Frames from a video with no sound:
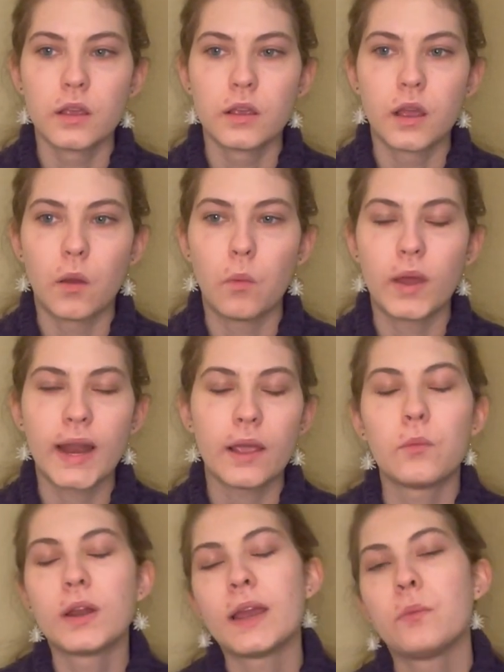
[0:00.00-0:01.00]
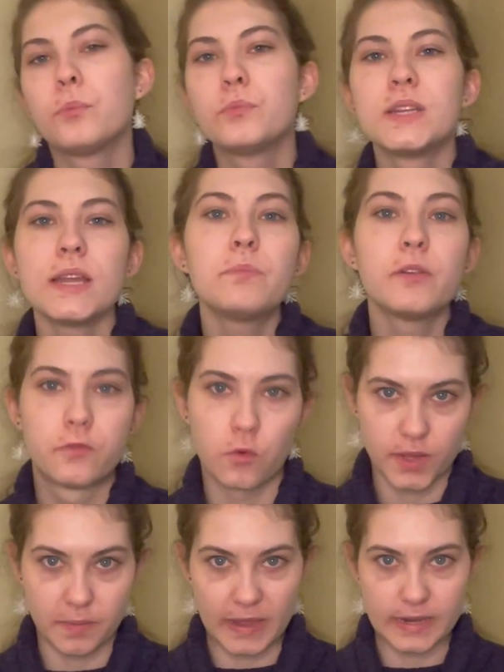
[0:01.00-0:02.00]
what I did
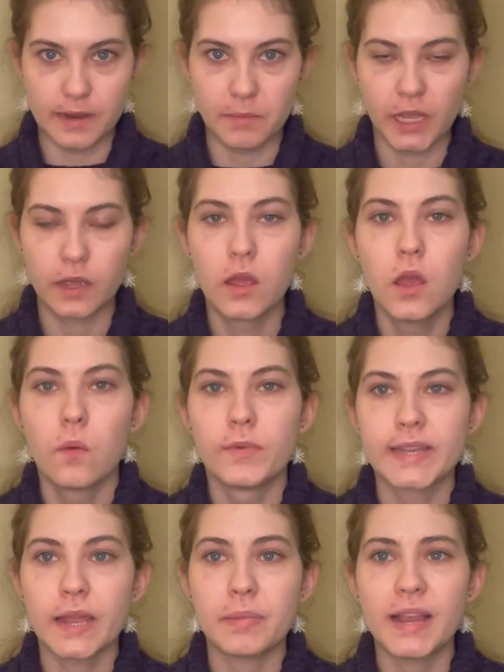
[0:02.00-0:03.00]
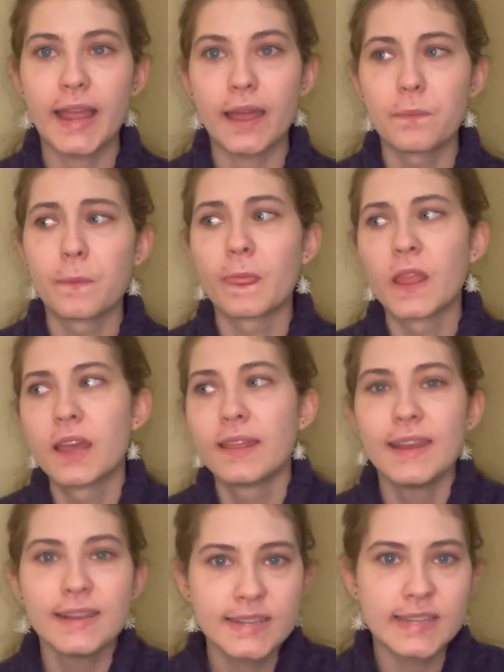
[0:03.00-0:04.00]
before the pandemic was I'd be
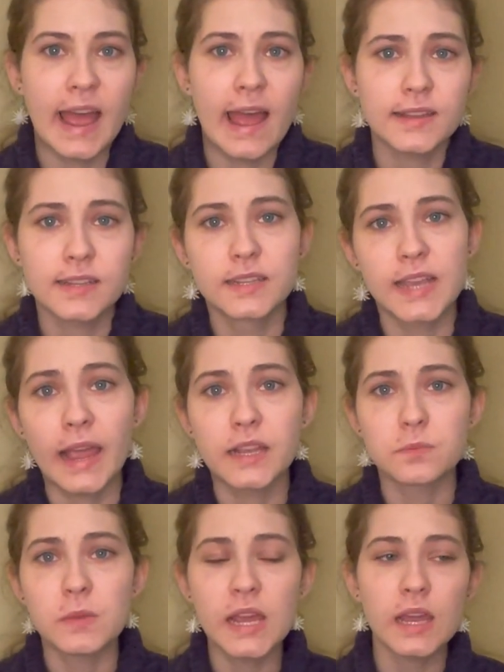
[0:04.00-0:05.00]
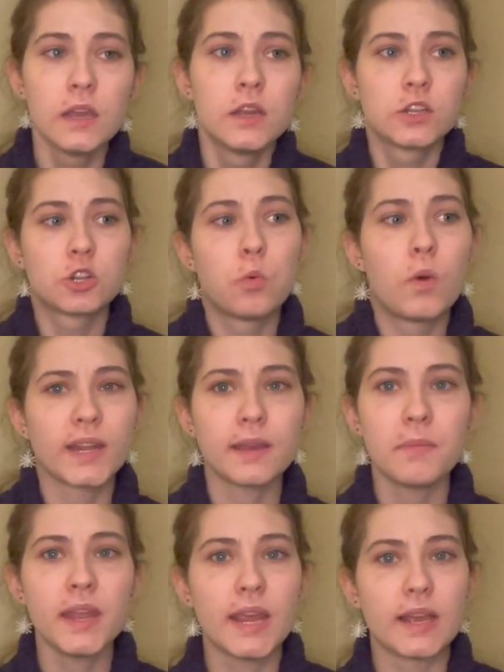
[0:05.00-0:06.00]
this task takes me
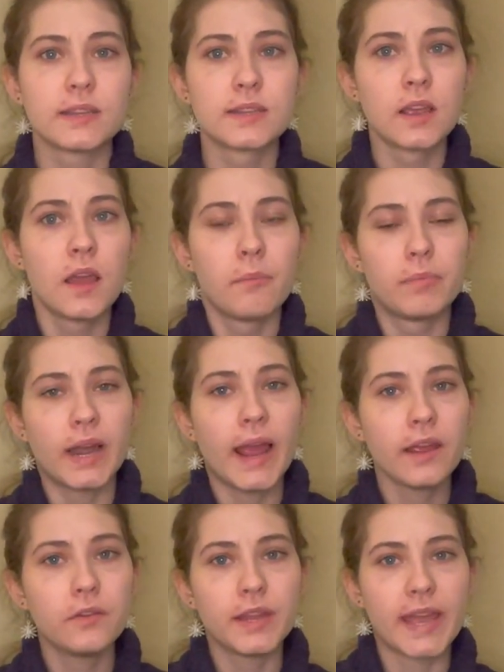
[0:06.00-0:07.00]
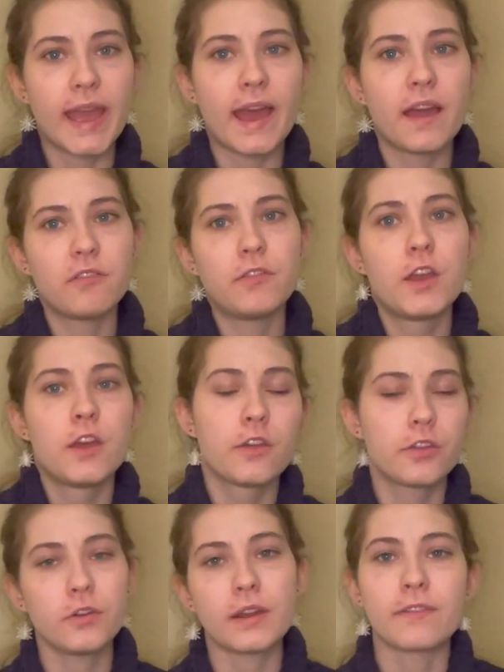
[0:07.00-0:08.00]
20 minutes, but I only have
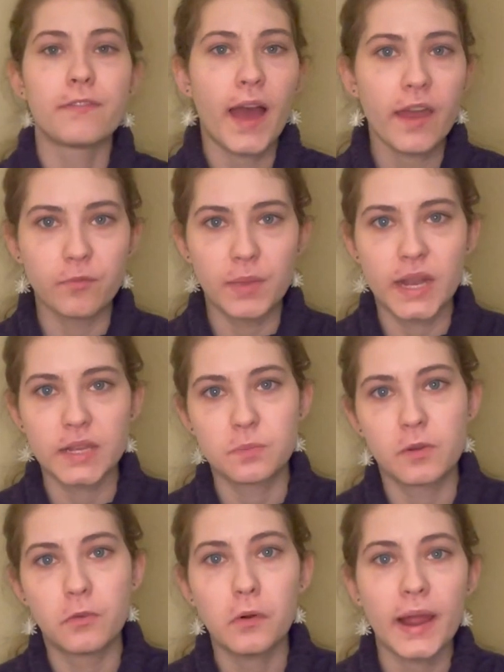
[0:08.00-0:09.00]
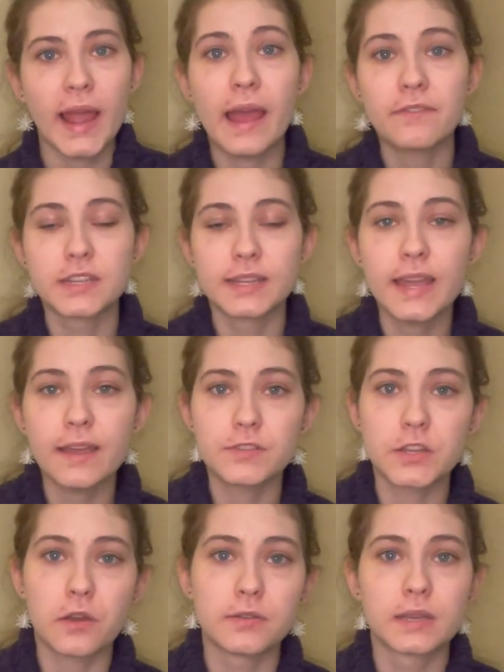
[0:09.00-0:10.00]
35 minutes before I have to leave
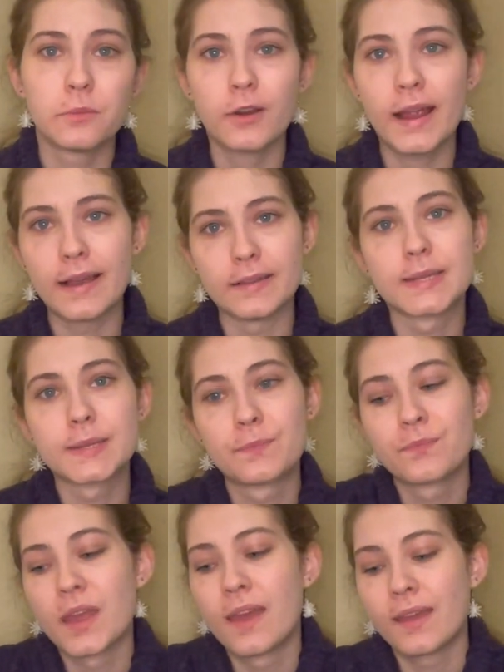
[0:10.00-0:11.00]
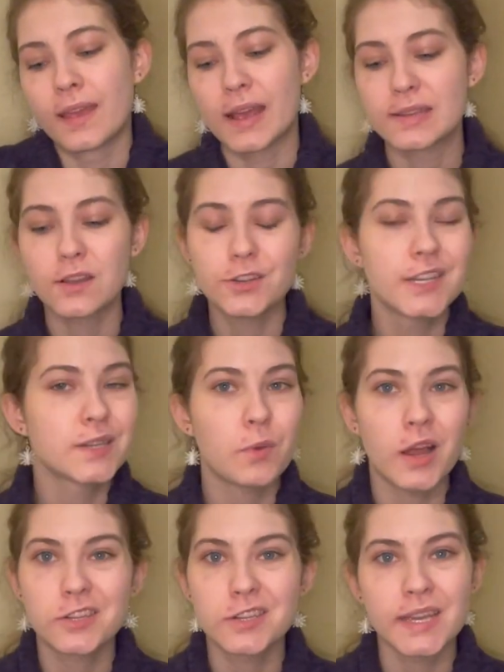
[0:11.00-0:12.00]
to go somewhere else. Guess I'll just
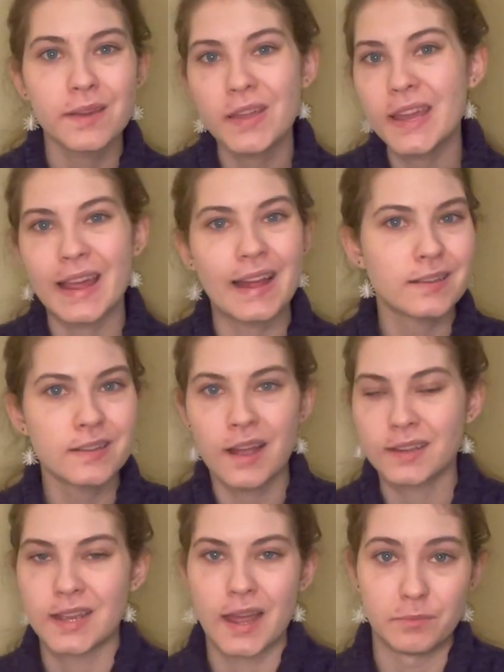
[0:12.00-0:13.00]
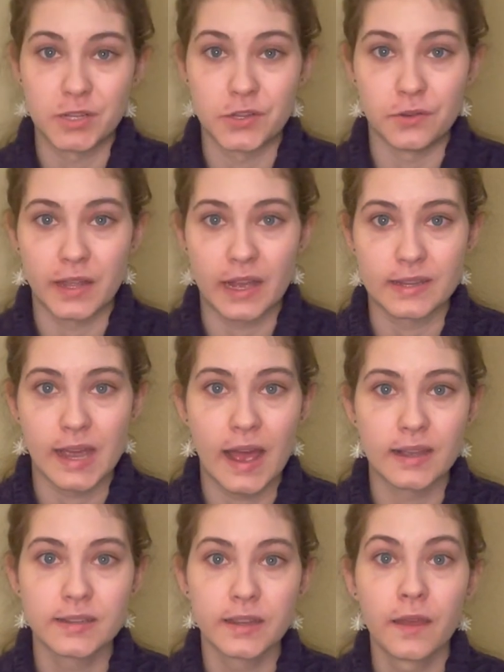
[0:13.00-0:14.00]
watch TV. That's not time to do that
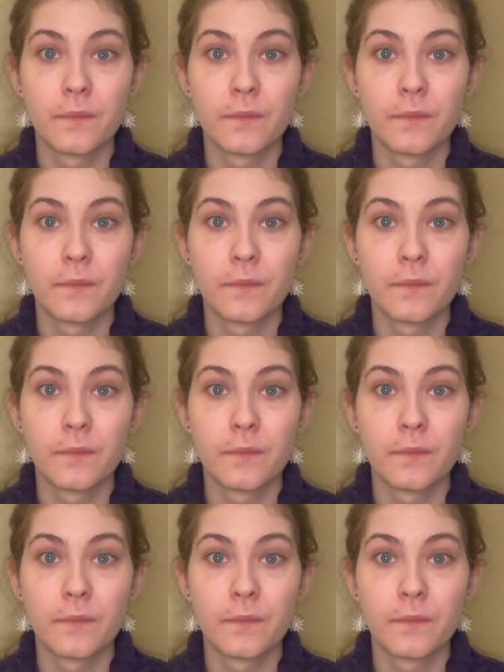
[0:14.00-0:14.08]
task.